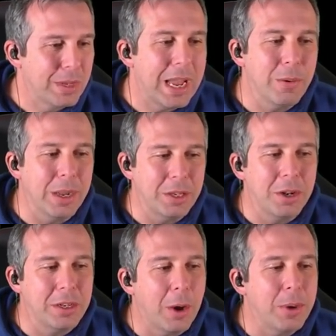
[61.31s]
Anyway, you
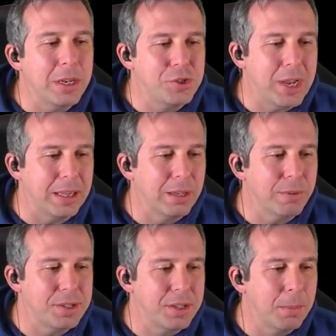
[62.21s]
could go in and check the
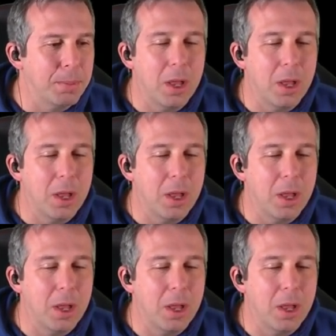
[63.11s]
rest of the